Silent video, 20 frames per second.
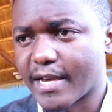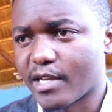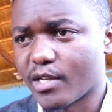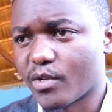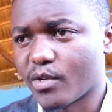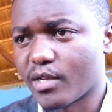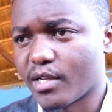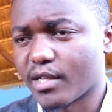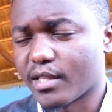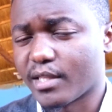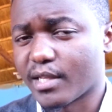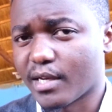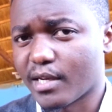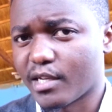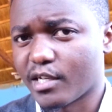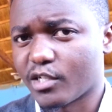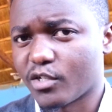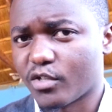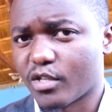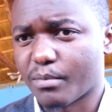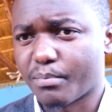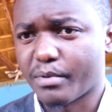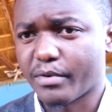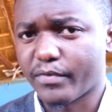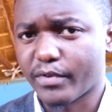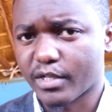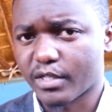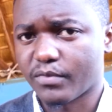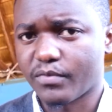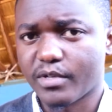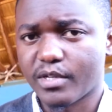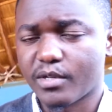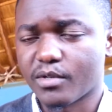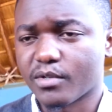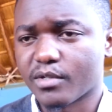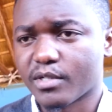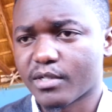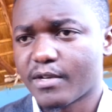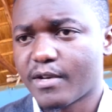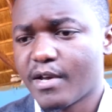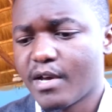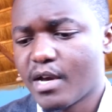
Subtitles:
you'll get the links to the previous videos